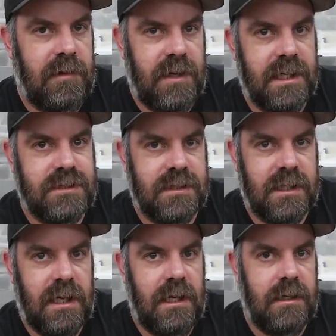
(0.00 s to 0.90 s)

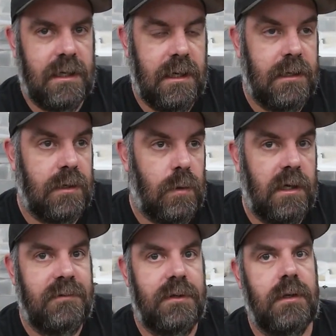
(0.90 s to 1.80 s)
got
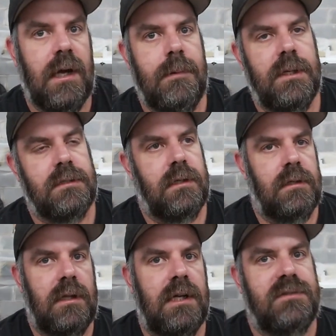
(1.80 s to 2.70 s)
quite a few comments on
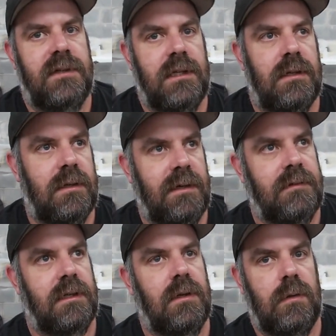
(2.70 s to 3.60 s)
the last video
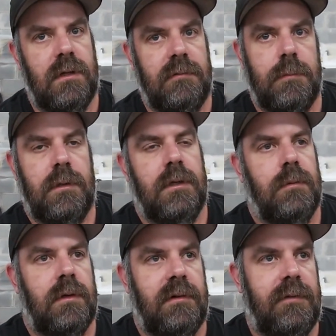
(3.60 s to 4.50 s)
after I told everybody
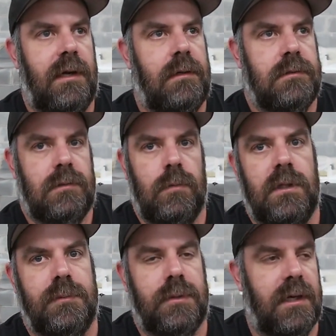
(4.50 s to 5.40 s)
what I found and
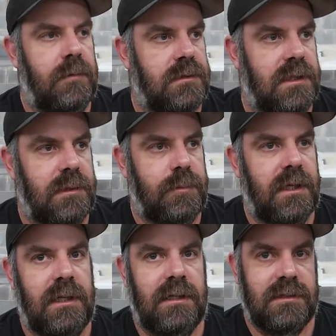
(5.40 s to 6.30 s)
what the plan was going to
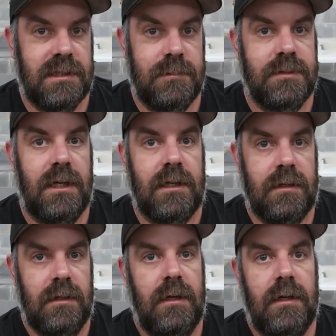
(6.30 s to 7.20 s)
be. And it seems
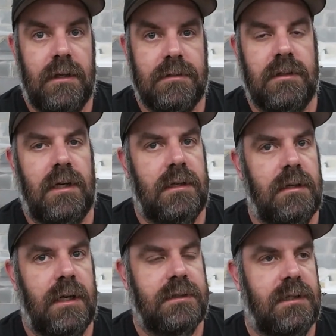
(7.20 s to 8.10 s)
like there's a lot of
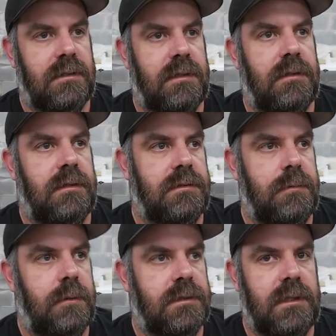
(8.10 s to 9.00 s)
you guys out there that are
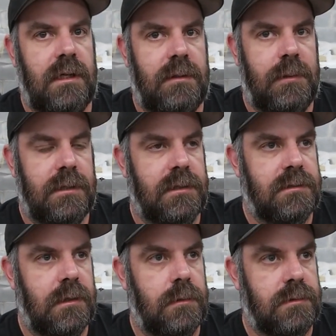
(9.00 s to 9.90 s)
super excited about
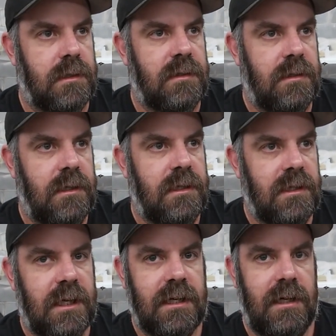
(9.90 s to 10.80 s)
this too. So
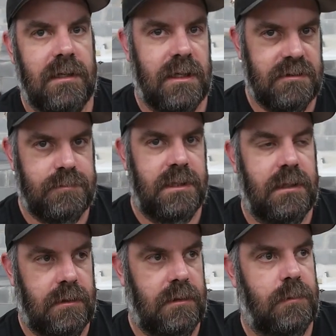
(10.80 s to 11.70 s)
that kind of gives me
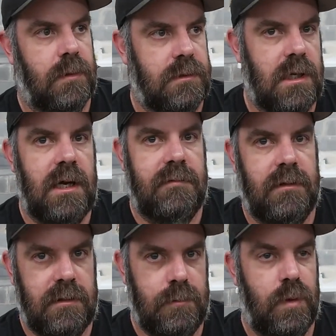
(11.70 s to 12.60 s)
a little more drive and
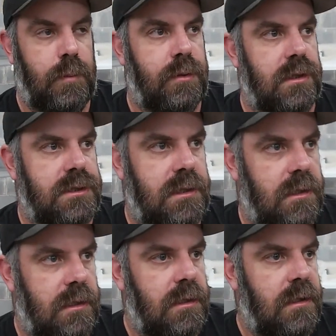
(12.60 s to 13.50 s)
a little more push
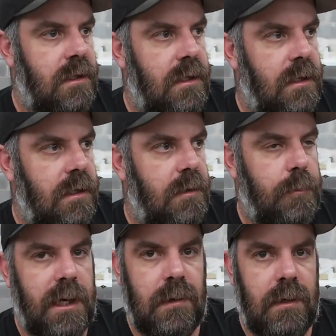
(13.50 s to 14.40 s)
to
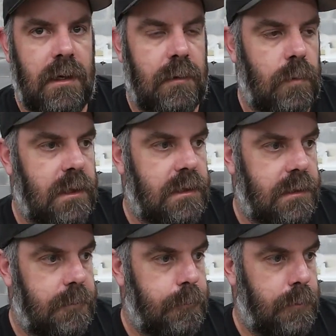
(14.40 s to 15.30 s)
power on with
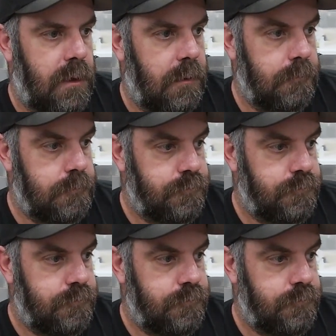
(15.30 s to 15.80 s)
it. But